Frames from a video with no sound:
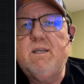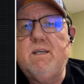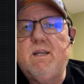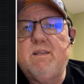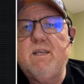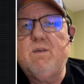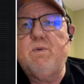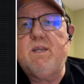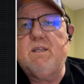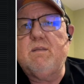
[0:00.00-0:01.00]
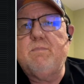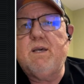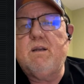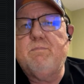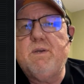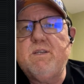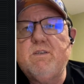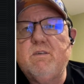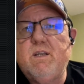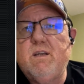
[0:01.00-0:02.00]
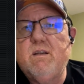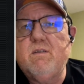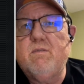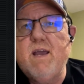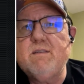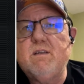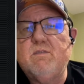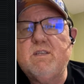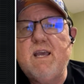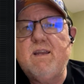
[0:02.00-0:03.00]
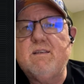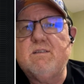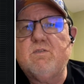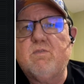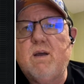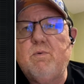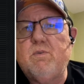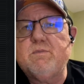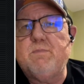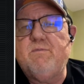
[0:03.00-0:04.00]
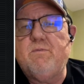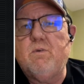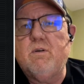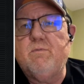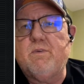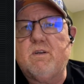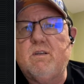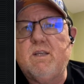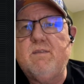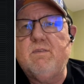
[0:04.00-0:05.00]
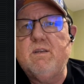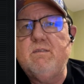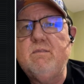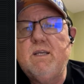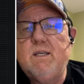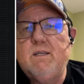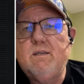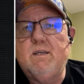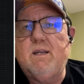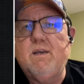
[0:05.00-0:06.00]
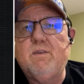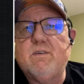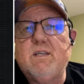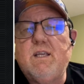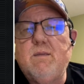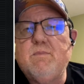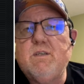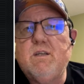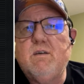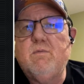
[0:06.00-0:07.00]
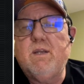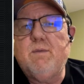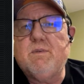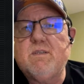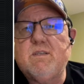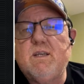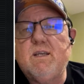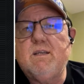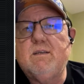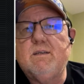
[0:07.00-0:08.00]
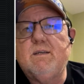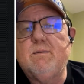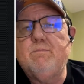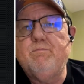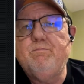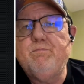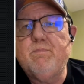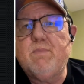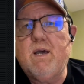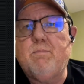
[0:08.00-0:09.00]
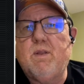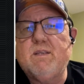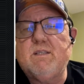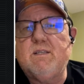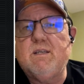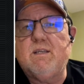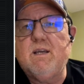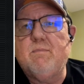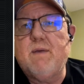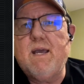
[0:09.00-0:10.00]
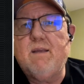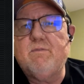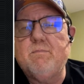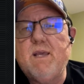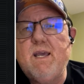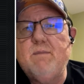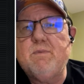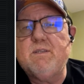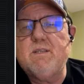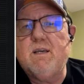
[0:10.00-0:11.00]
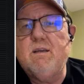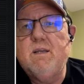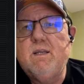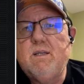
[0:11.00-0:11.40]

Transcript: And I think we get the better pitcher here. Carrasco's had his troubles before for Cleveland and other teams, you know, when he was sick. Um, God bless he did come back from that. But uh,